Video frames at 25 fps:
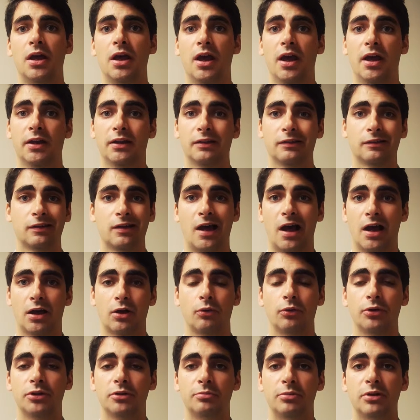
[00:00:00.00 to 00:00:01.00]
and it's not
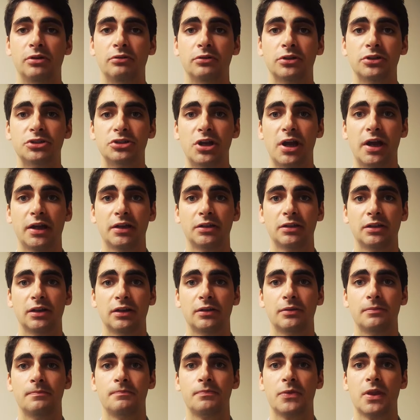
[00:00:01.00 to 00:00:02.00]
going to be
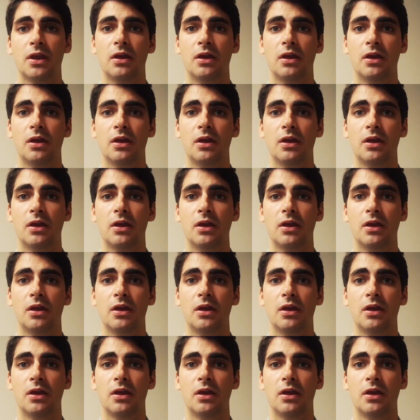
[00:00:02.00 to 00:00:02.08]
rejected.